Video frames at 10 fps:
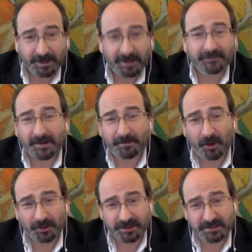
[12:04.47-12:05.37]
And if our
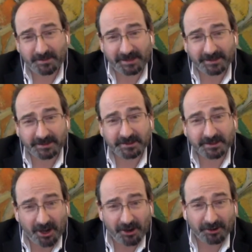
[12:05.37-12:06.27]
policymakers
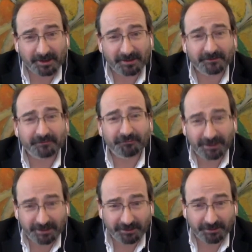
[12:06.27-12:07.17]
target the
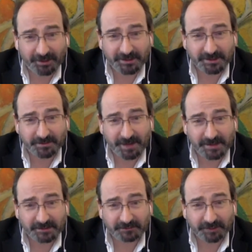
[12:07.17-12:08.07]
real things that
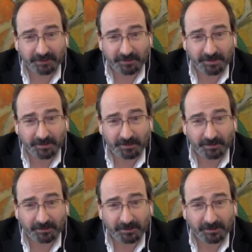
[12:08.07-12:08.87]
matter to real people,